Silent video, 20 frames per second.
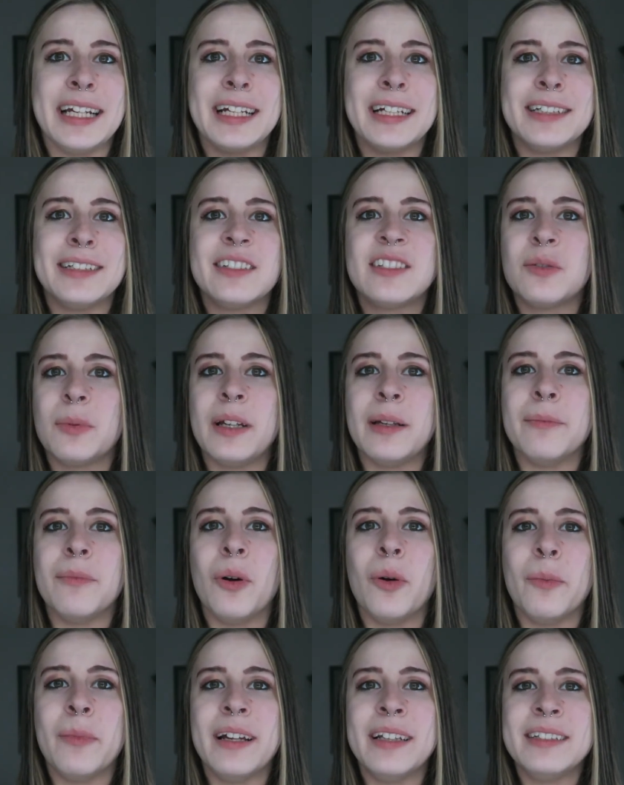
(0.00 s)
like sweet
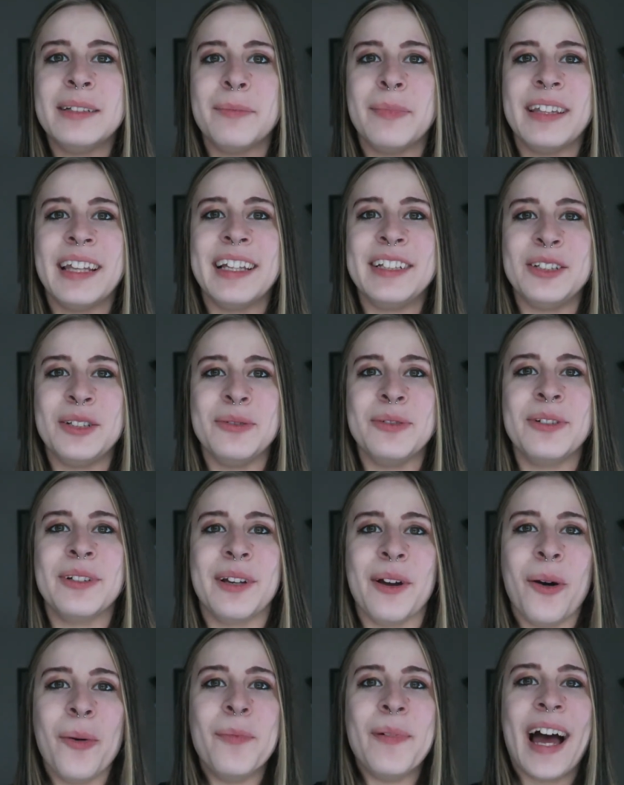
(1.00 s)
moment. But then you
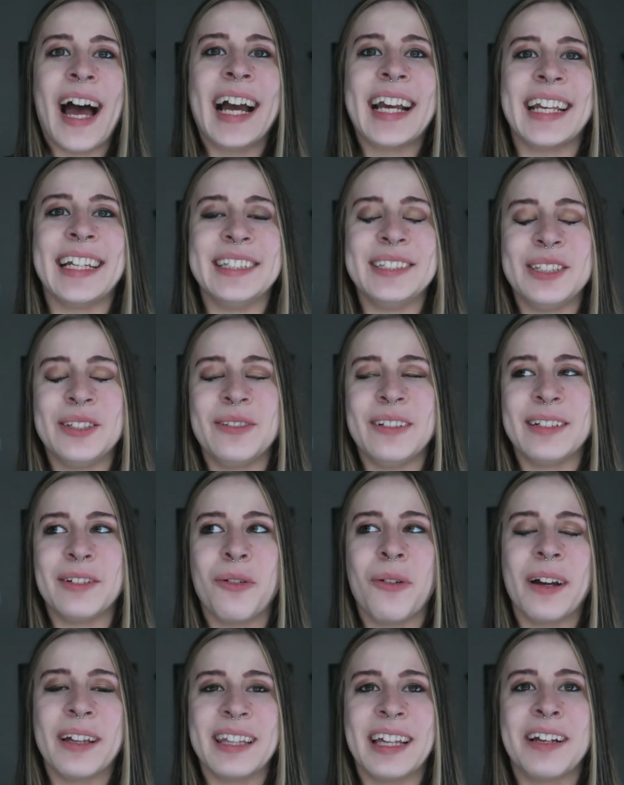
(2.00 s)
go back into it
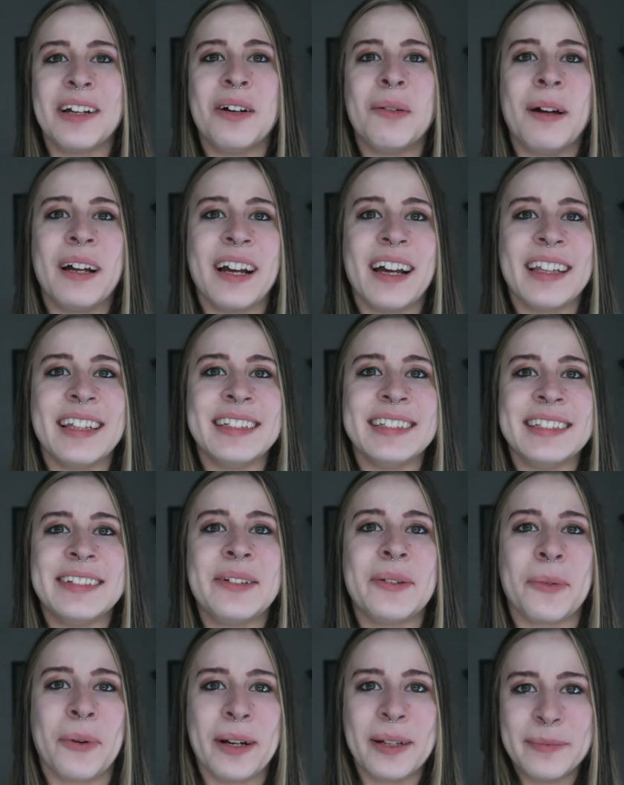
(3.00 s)
going like, oh my god, this
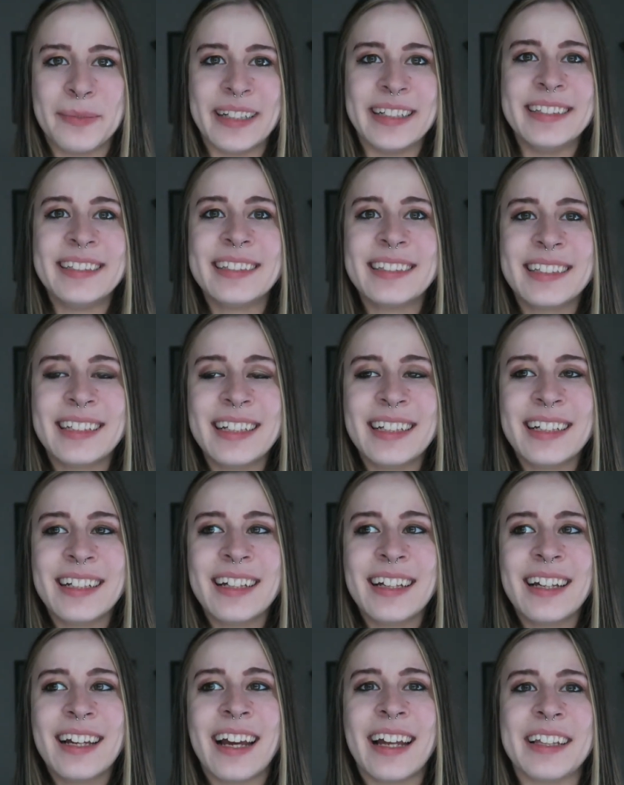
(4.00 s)
is a rapist
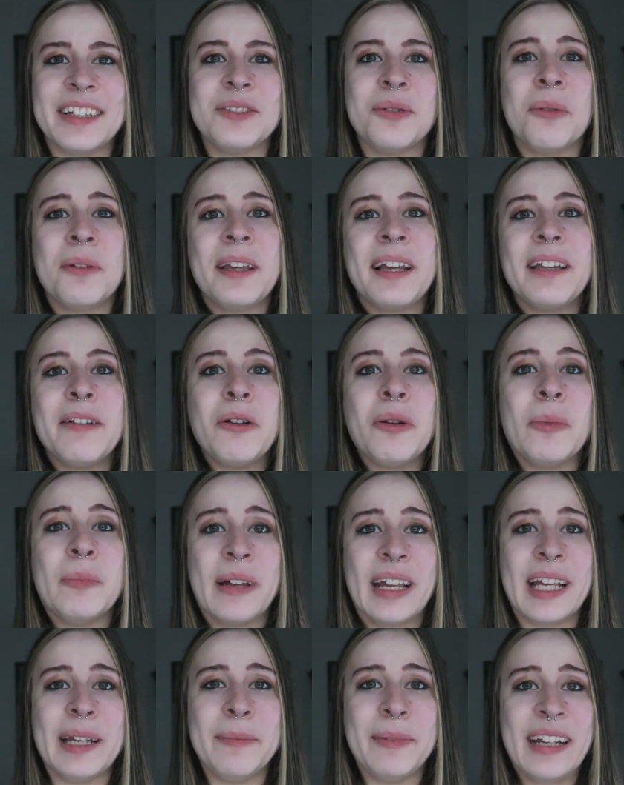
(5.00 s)
and he's holding a little
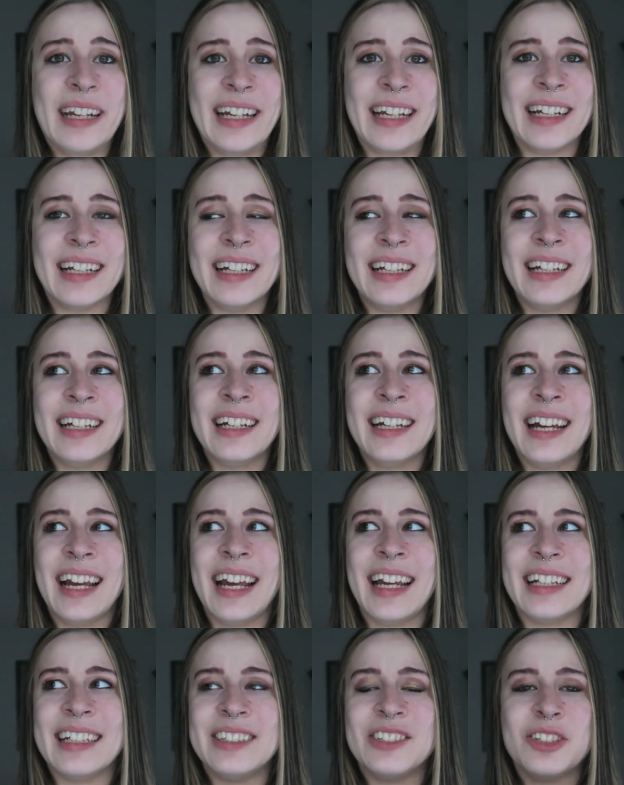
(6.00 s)
baby.
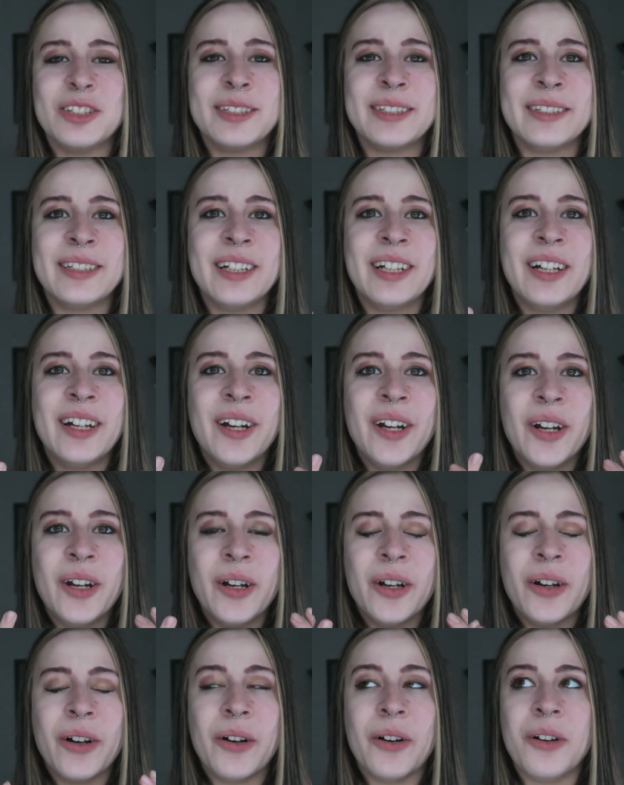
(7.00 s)
And it's just,
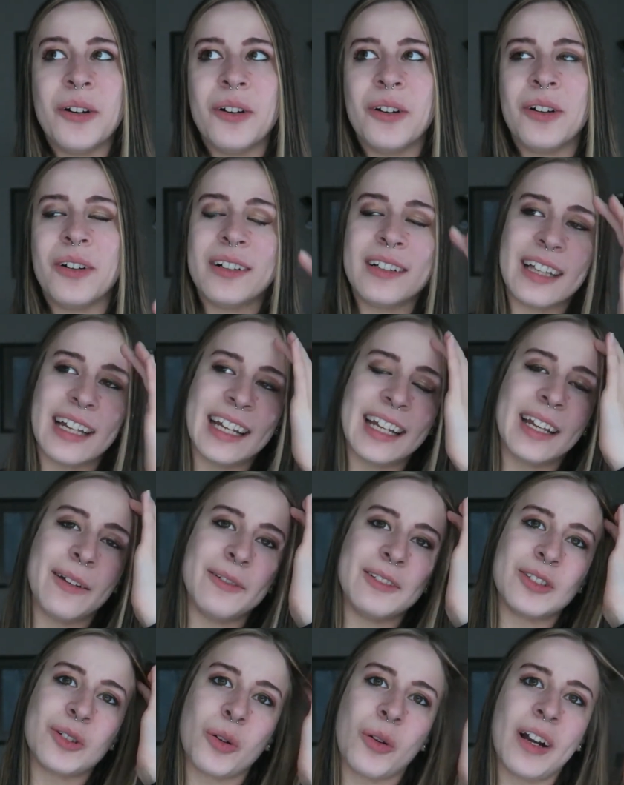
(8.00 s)
oh, like, it
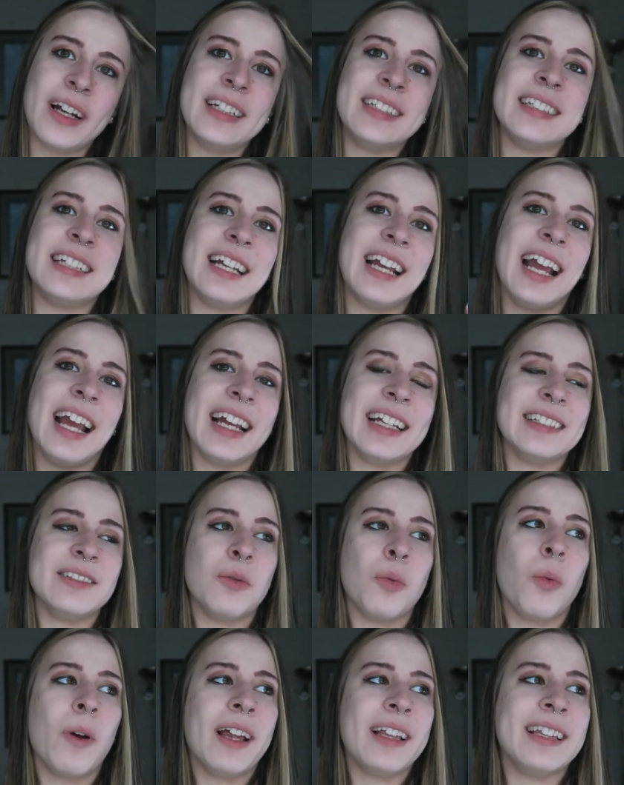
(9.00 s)
was crazy.
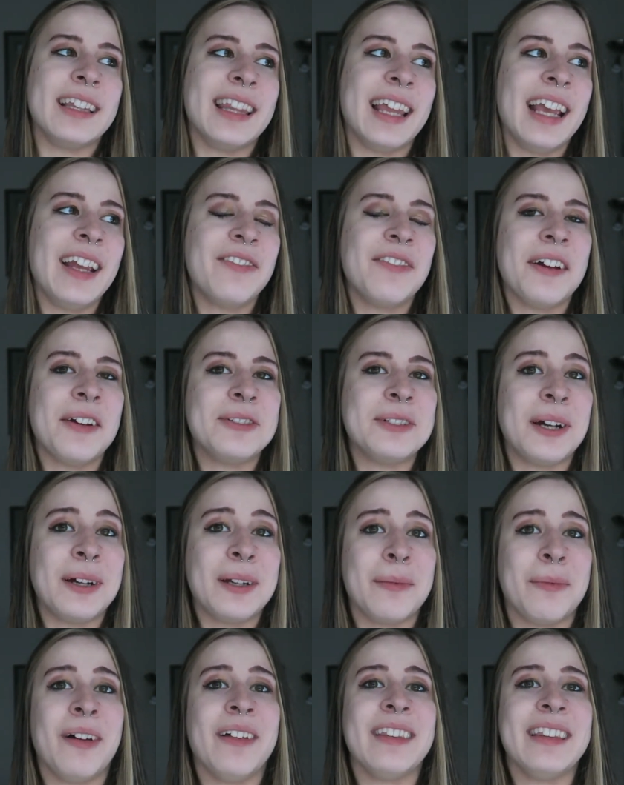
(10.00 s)
And when they found
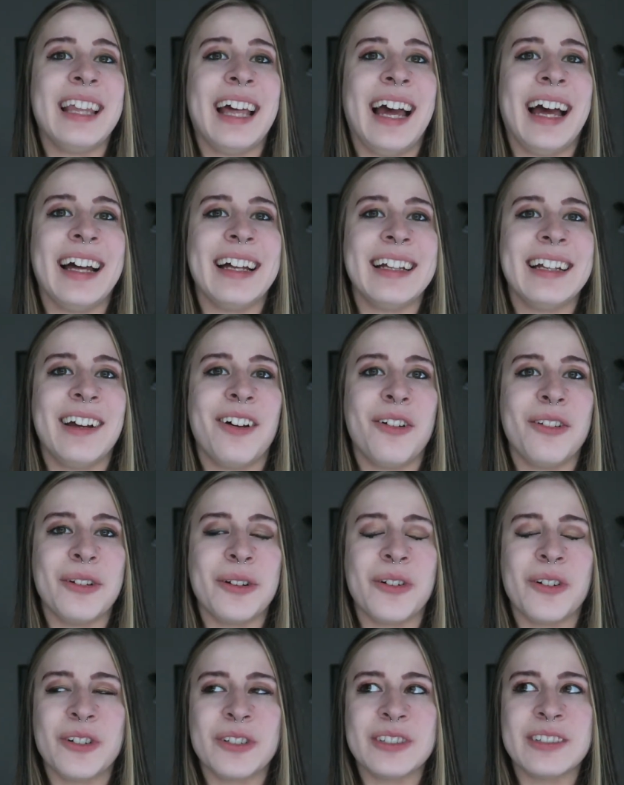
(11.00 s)
out about that, all the
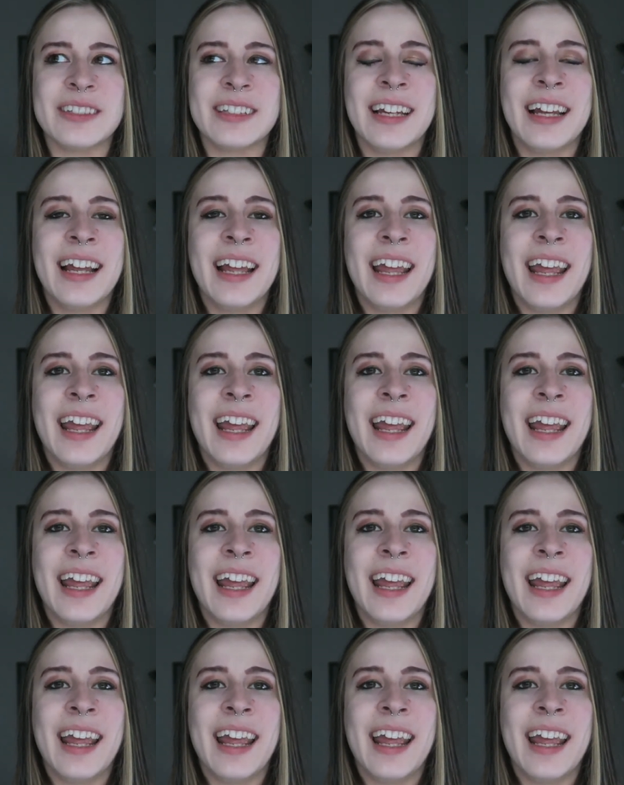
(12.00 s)
girls